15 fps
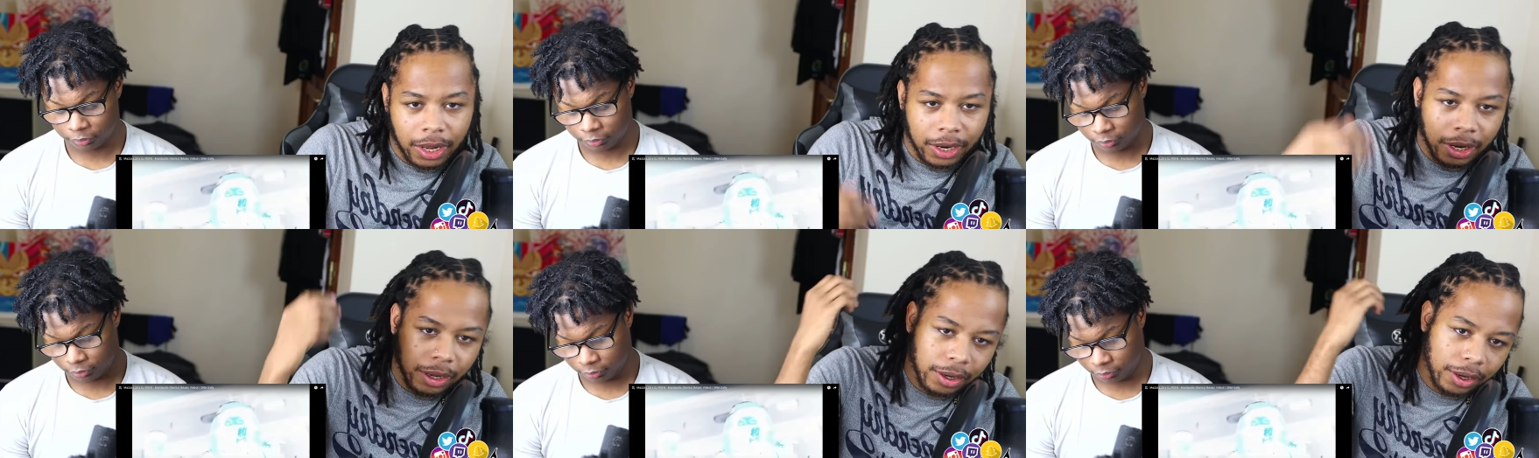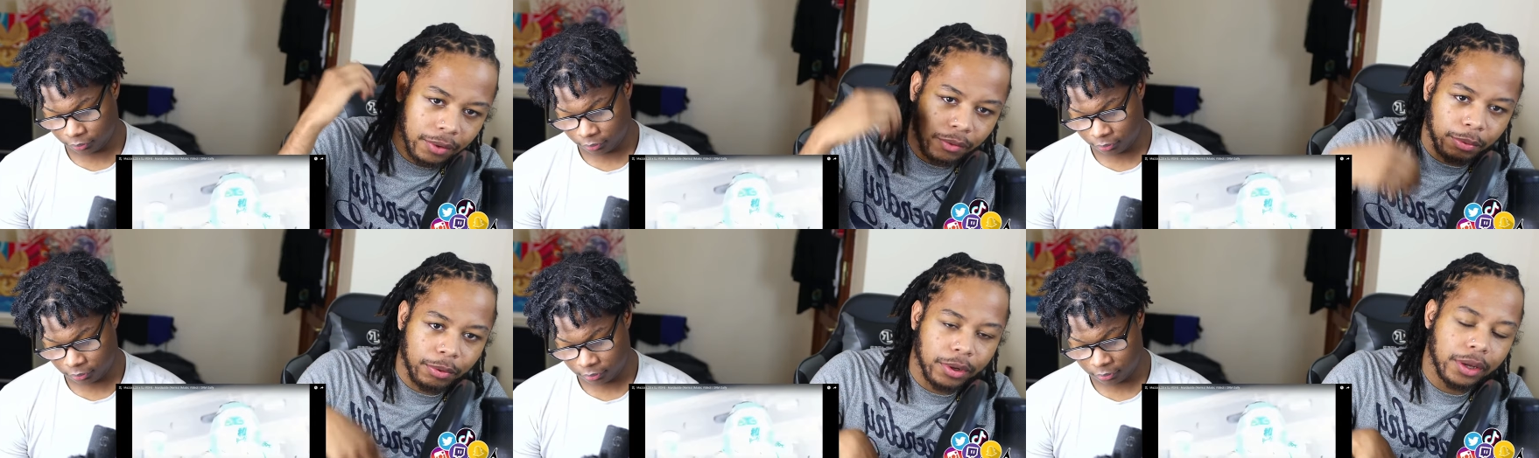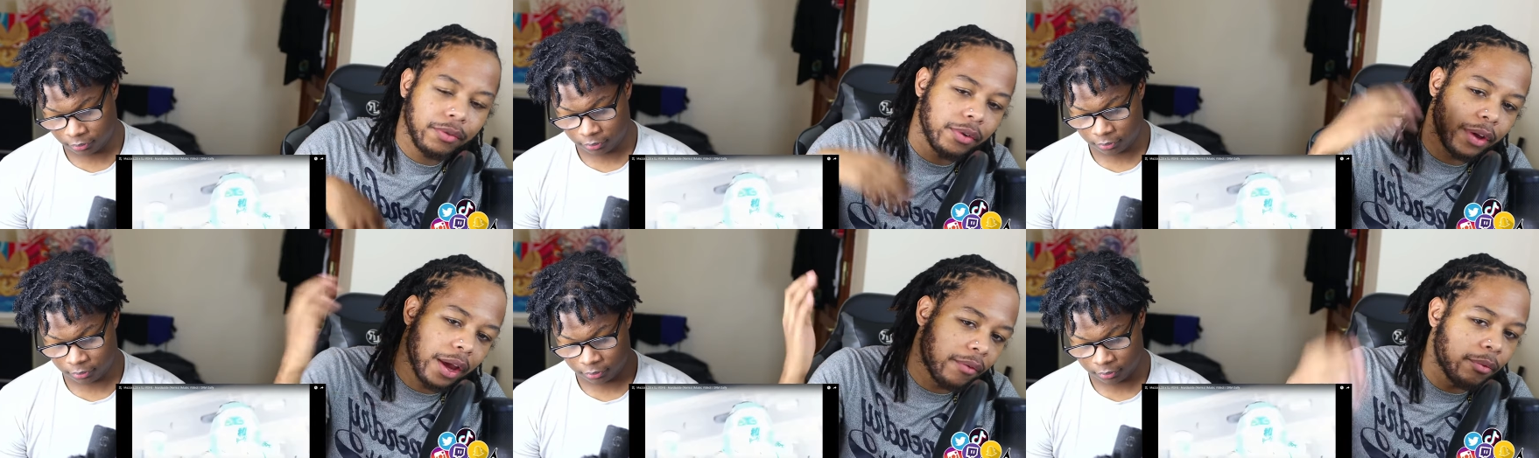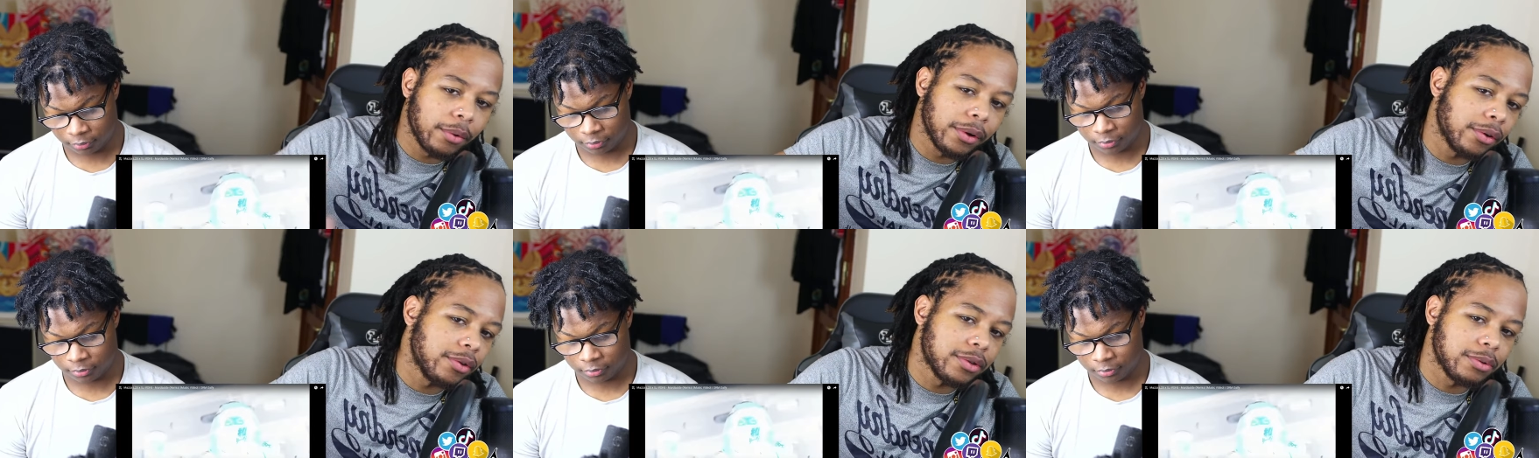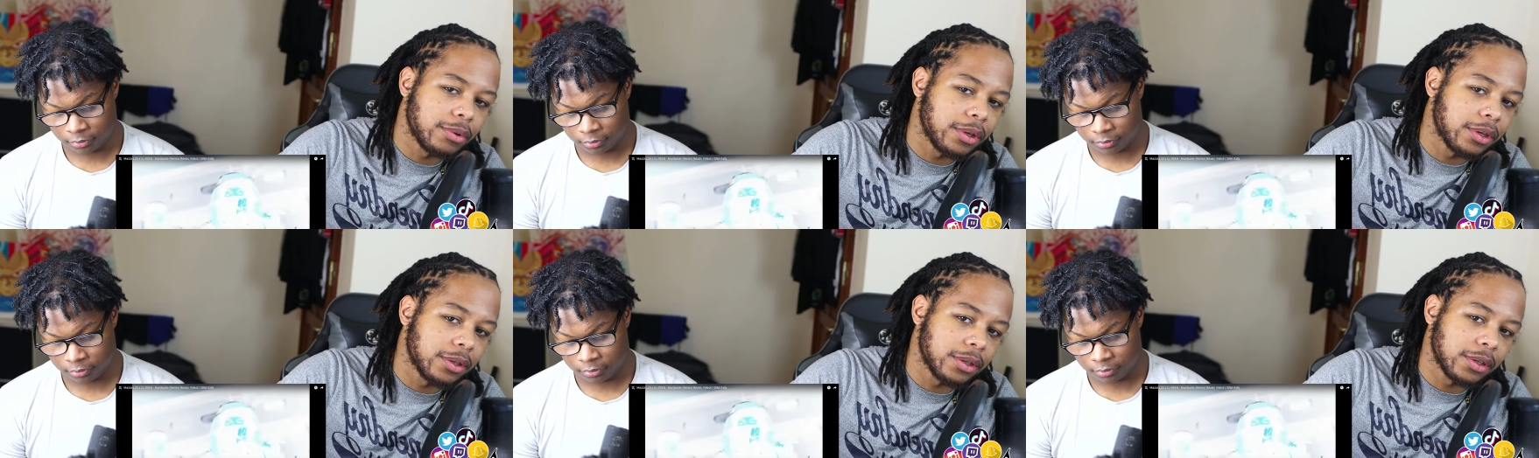Speaker 1: the Liverpool, even though everyone knows who he
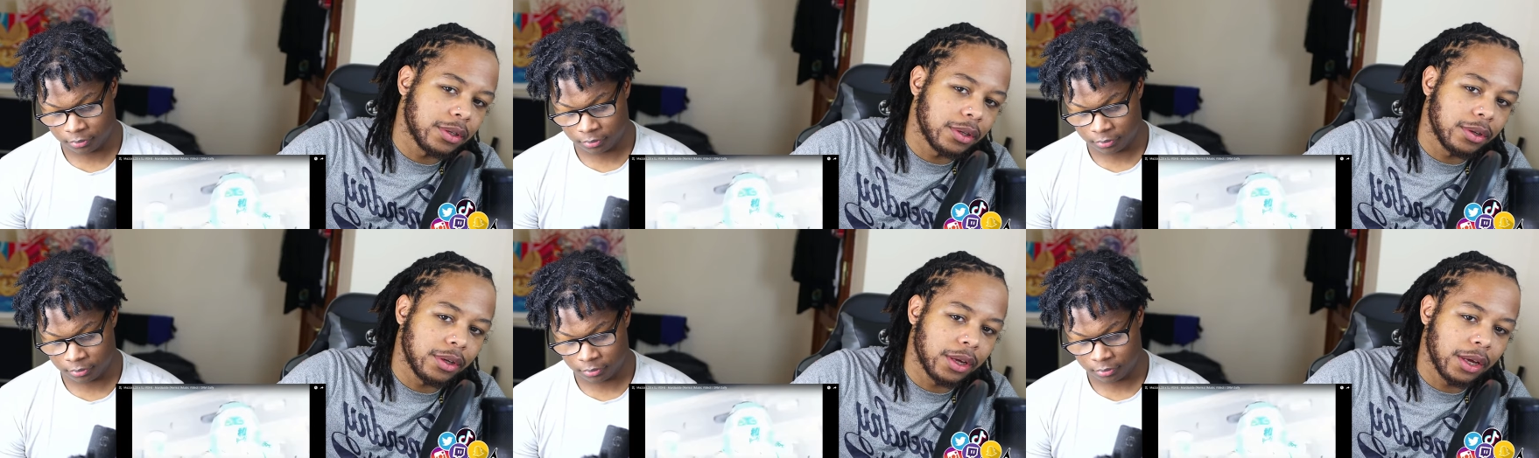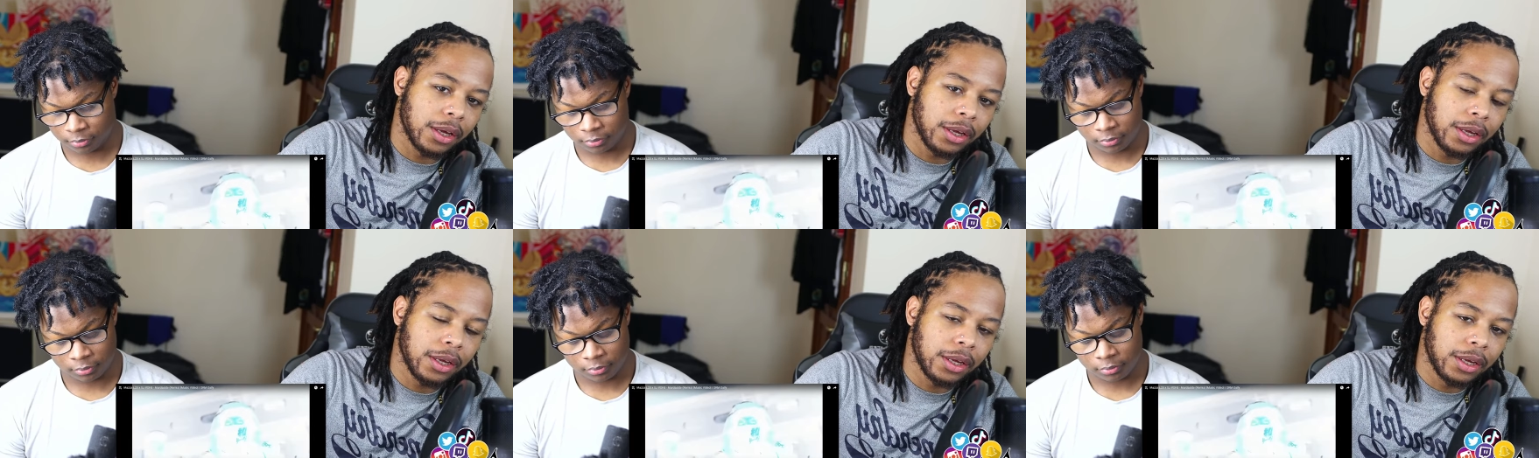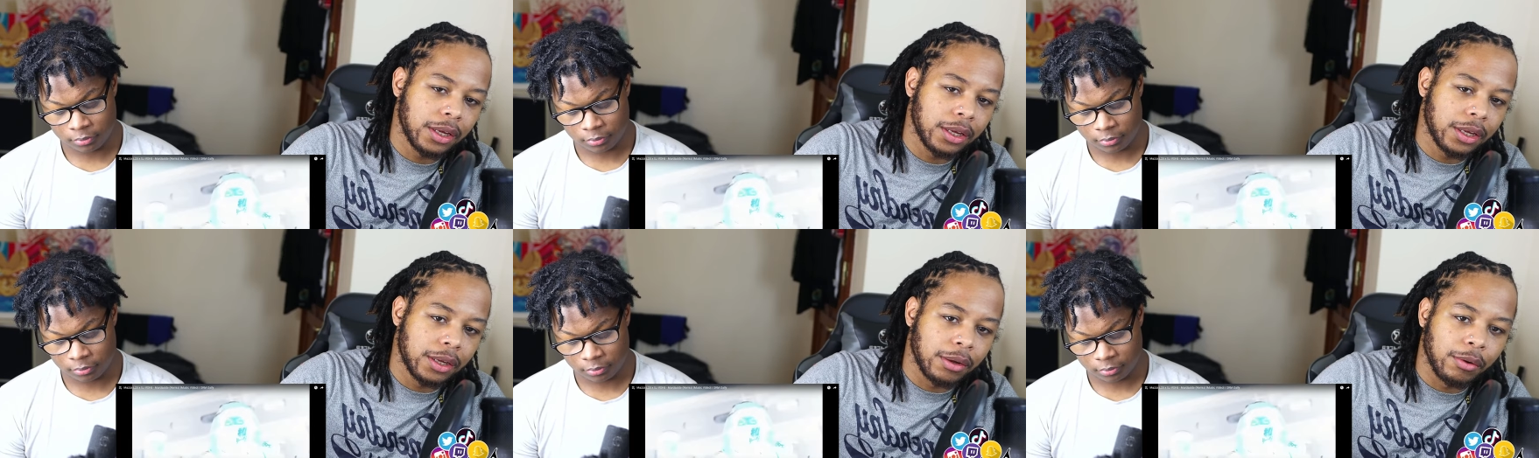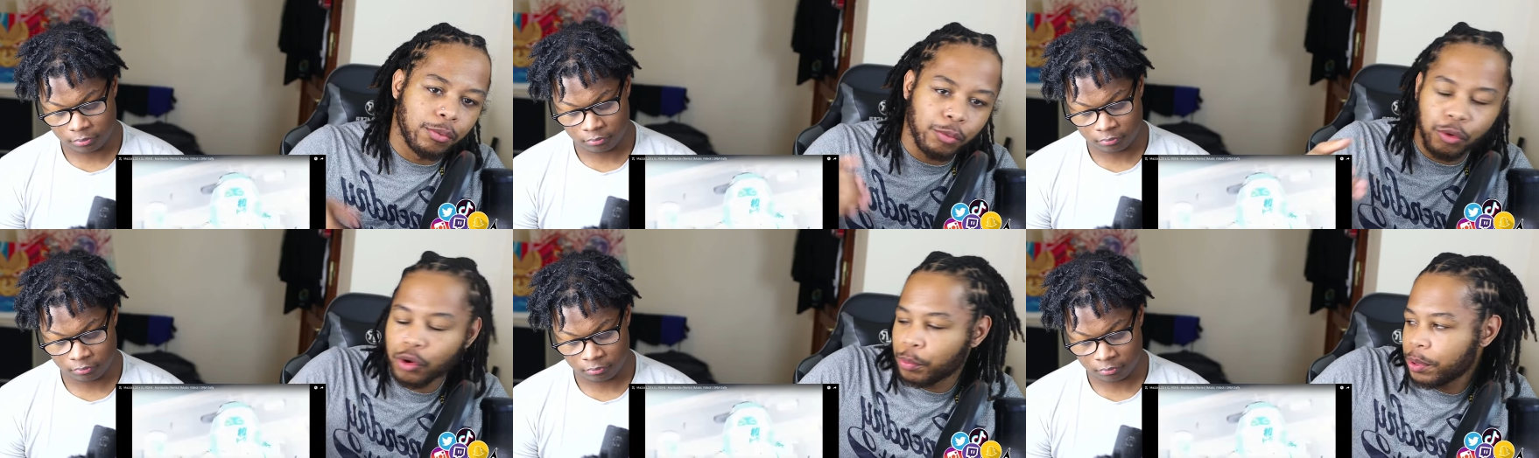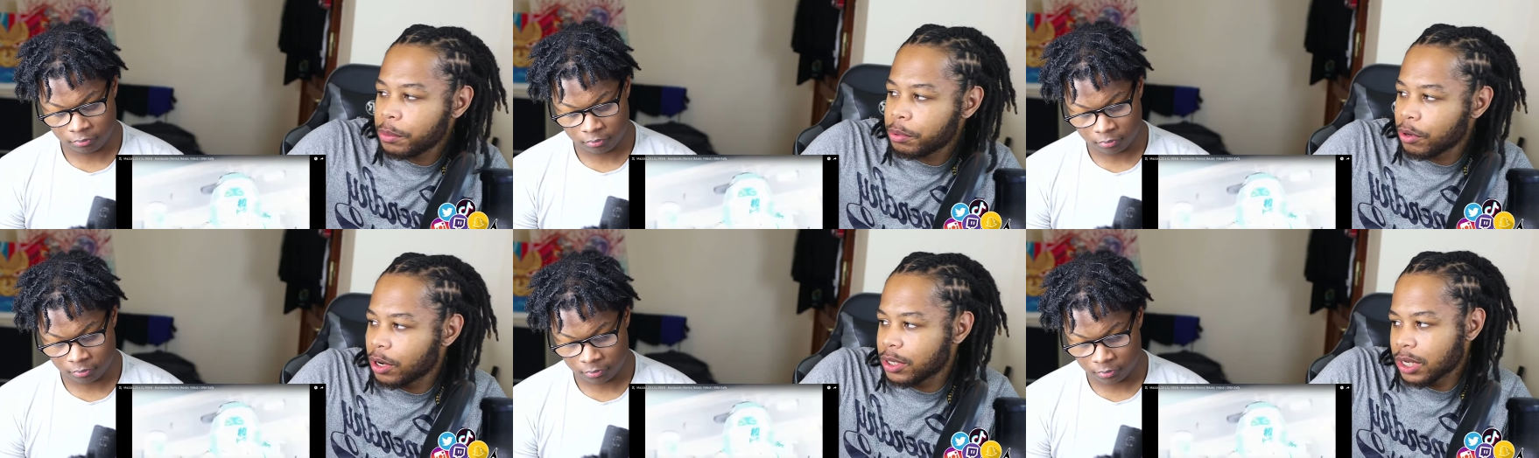is in the UK, more people are
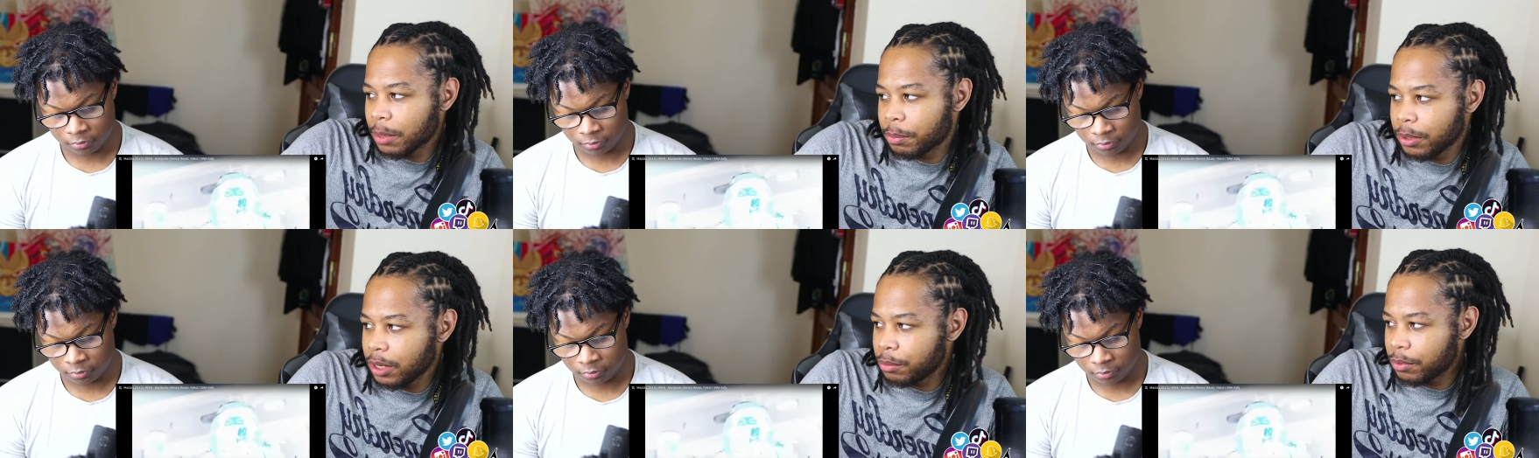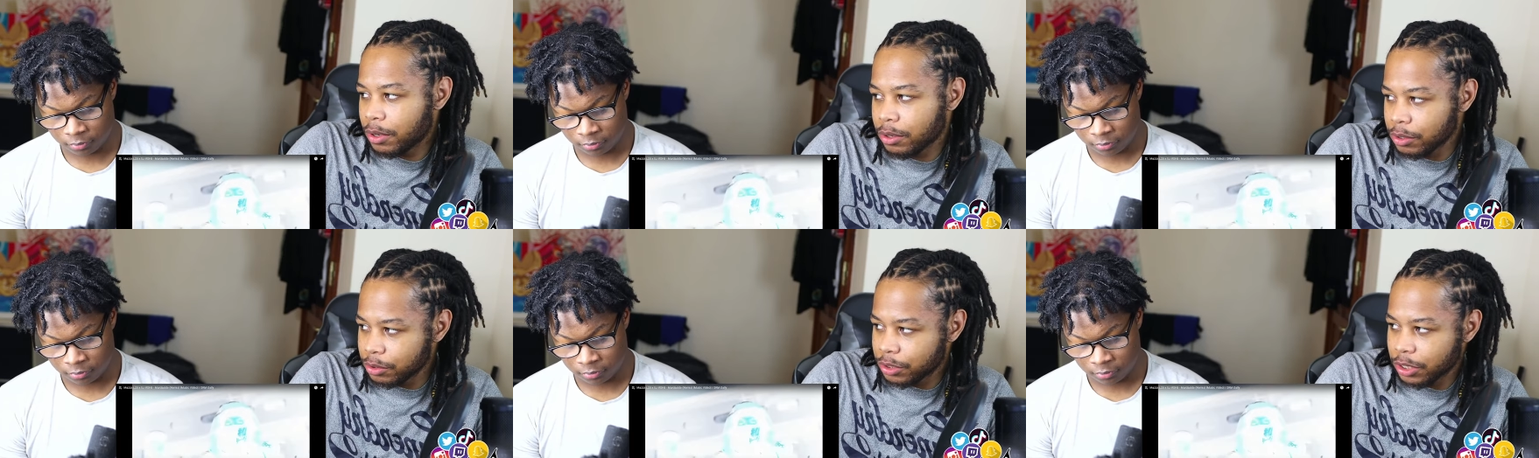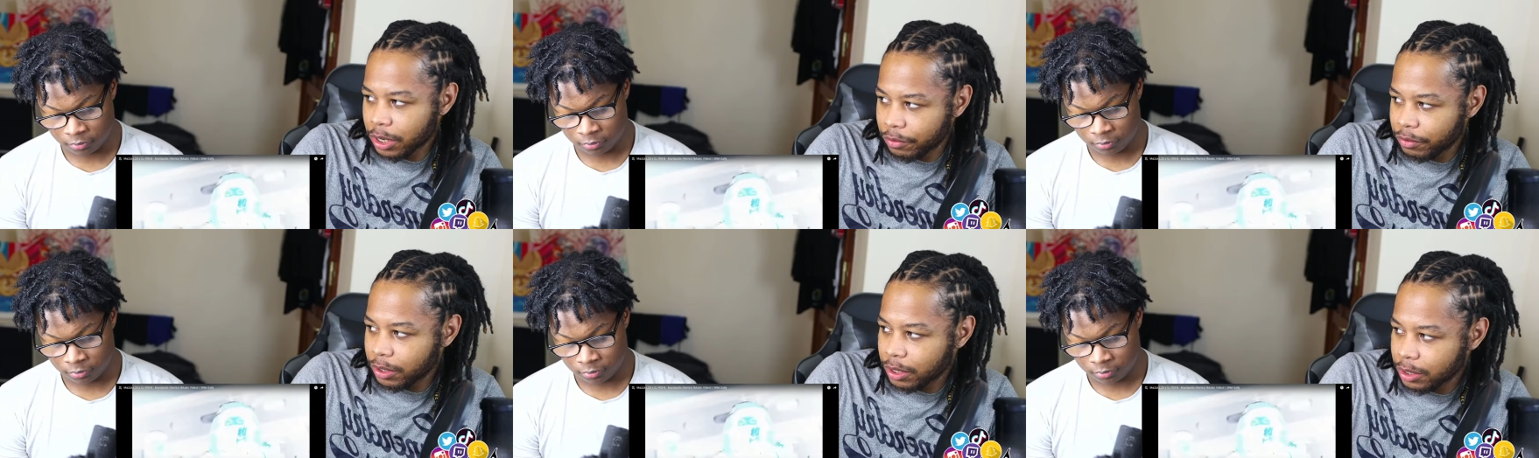tapping in with the culture every day.